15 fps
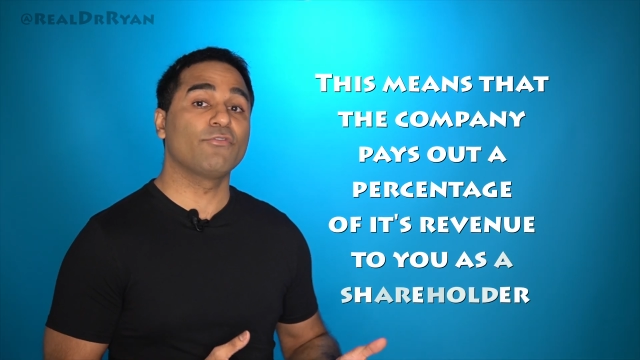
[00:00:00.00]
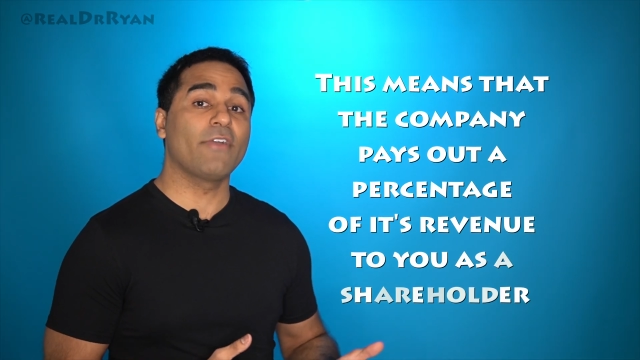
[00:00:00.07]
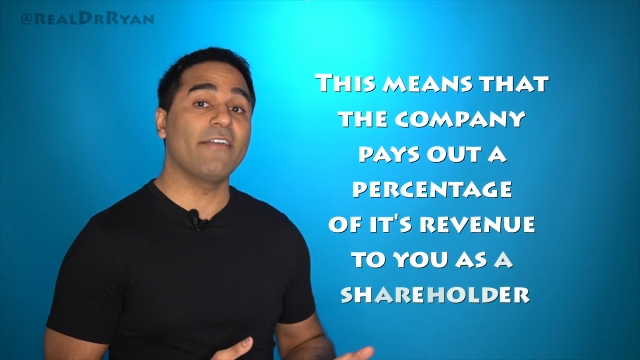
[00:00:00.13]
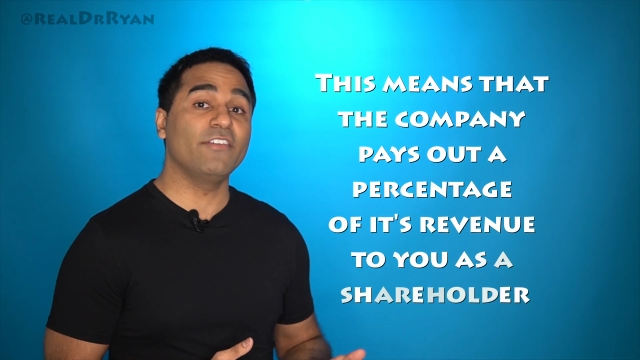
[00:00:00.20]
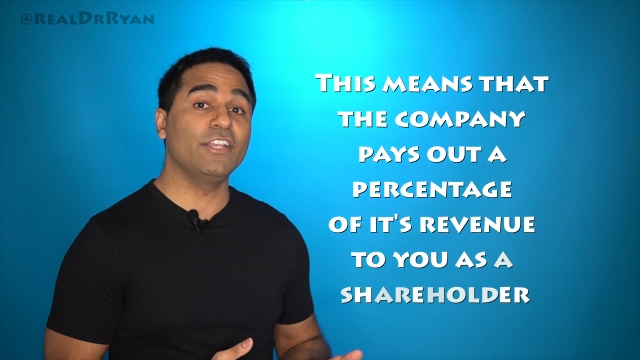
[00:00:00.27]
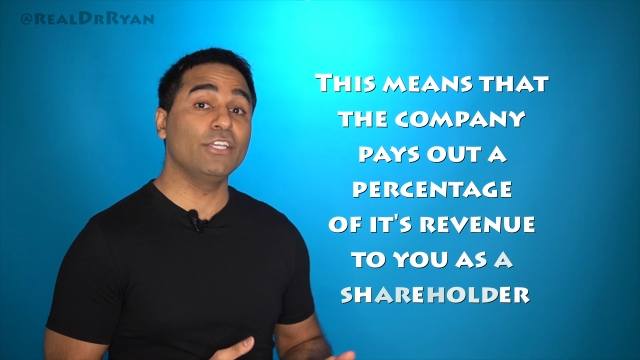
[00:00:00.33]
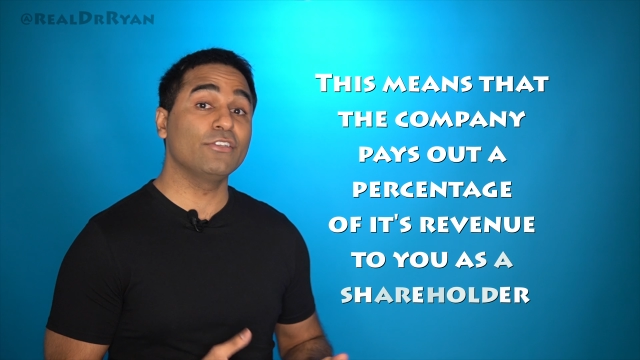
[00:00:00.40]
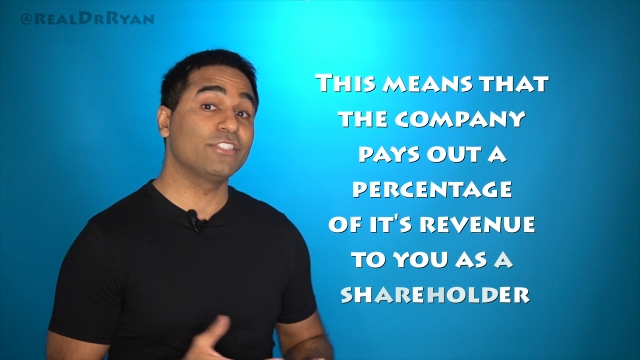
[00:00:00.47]

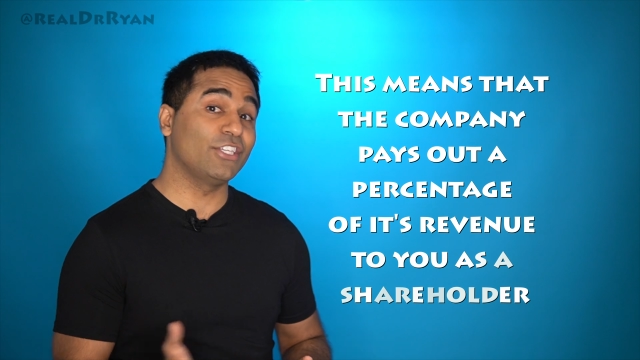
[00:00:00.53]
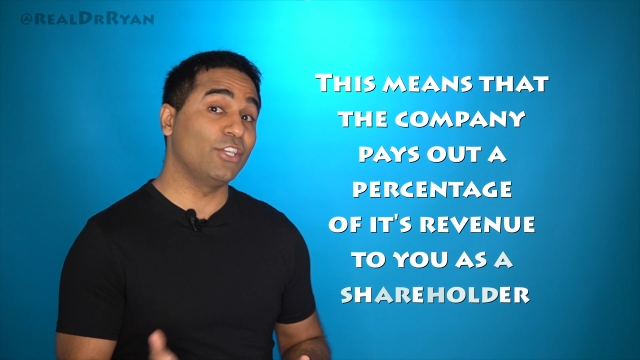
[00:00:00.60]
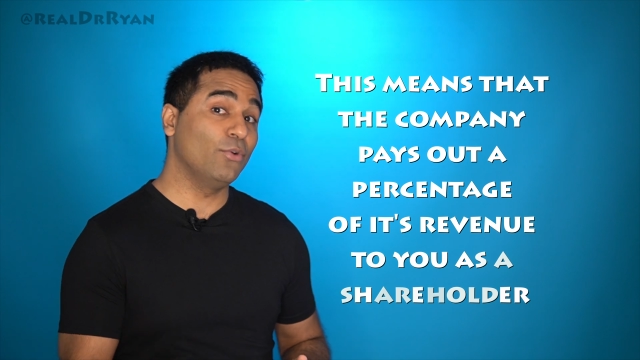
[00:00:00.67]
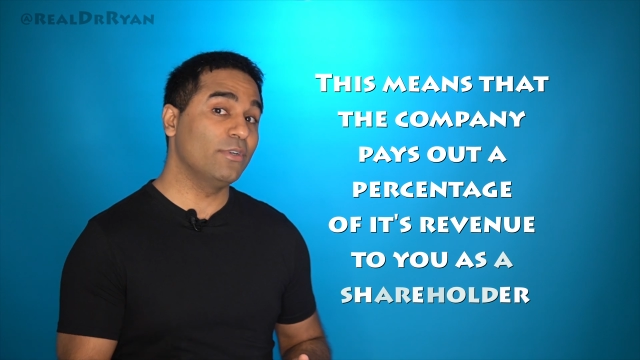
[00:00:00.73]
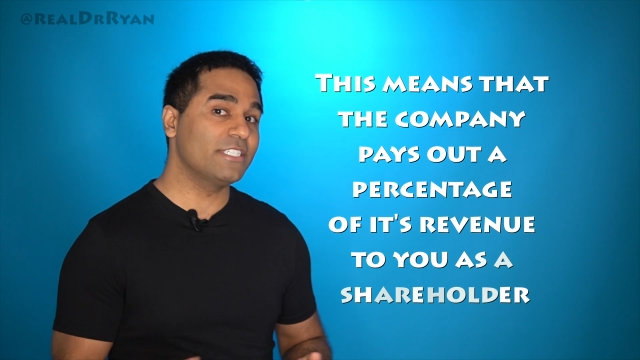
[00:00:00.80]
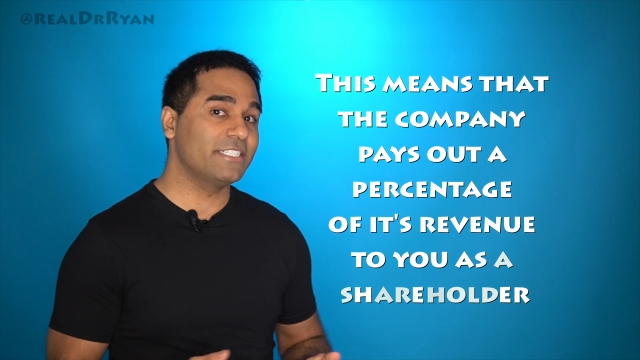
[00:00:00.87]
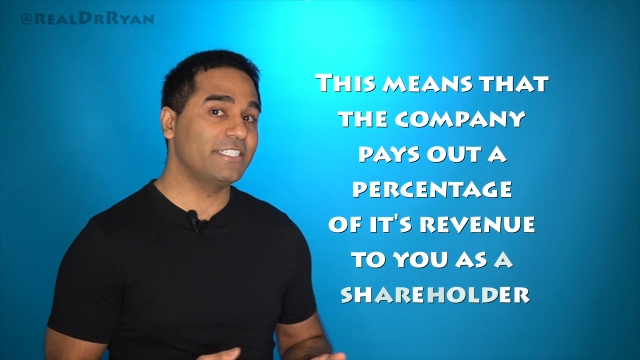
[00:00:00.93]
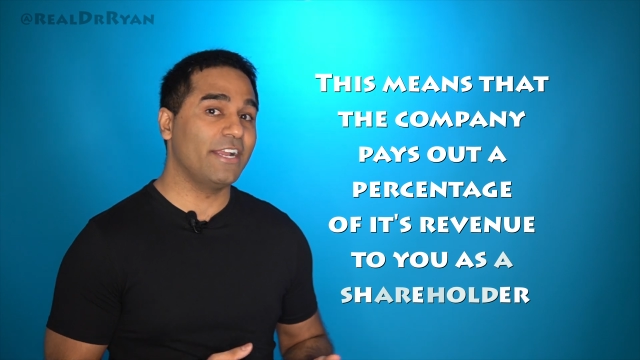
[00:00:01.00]
revenue to you
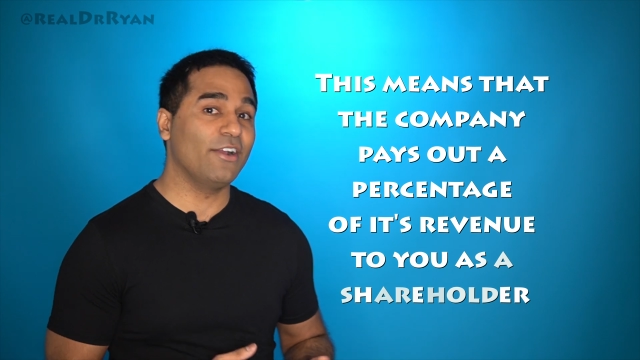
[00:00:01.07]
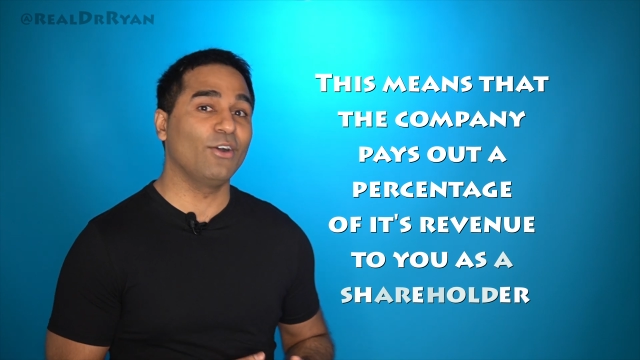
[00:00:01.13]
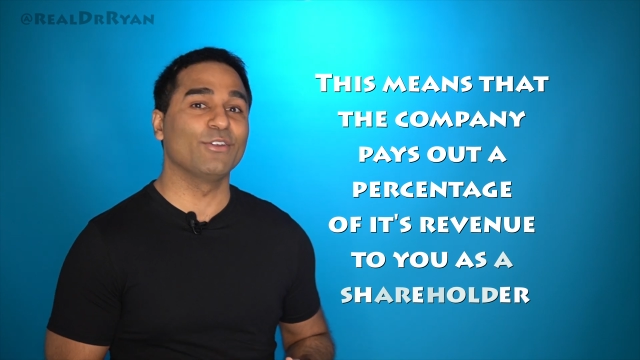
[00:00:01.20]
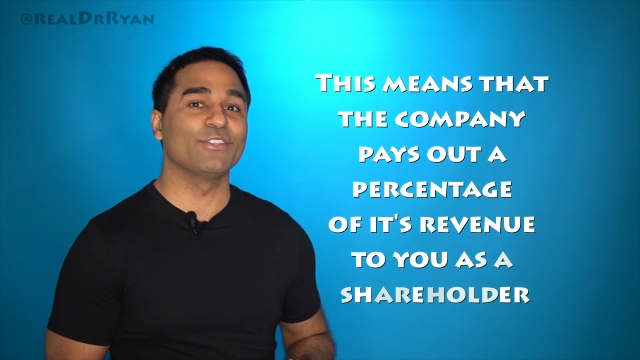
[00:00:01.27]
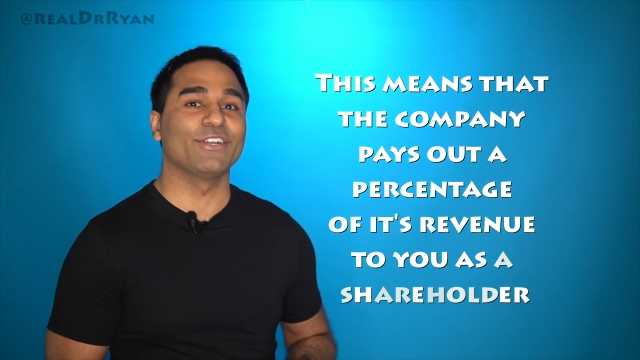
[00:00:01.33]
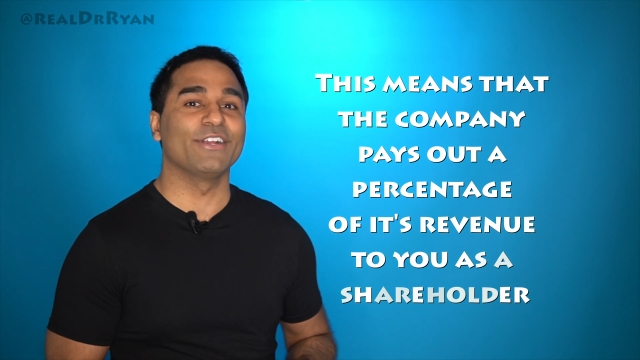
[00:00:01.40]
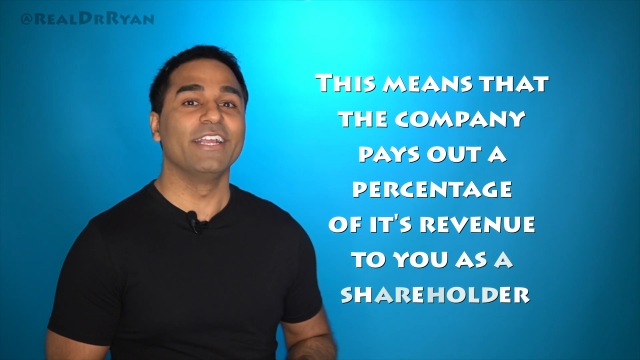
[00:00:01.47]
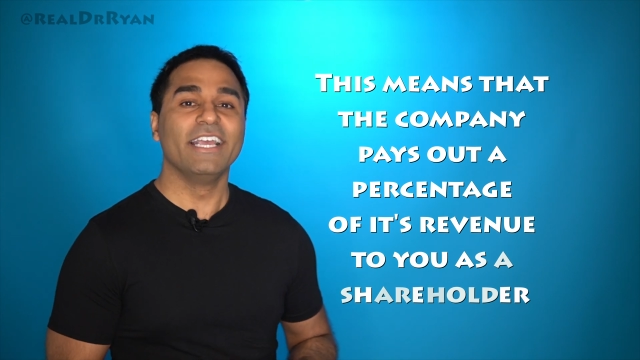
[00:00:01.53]
as a
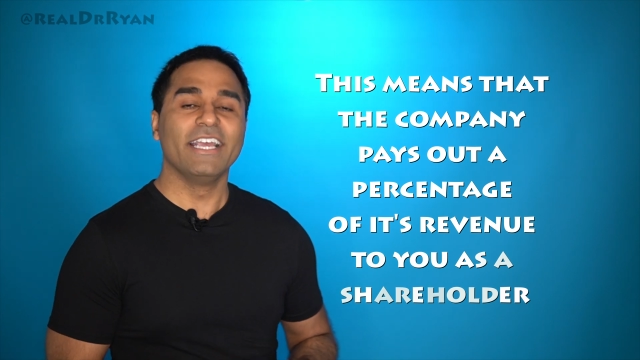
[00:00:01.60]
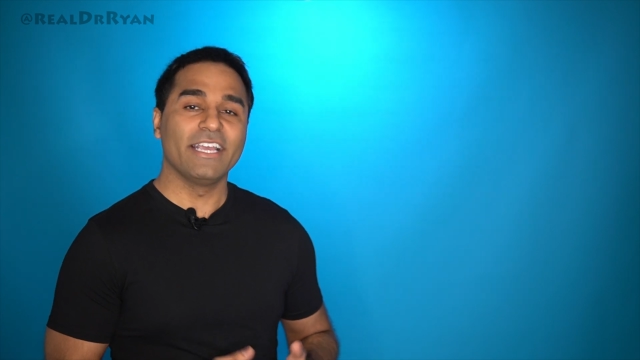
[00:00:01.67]
shareholder.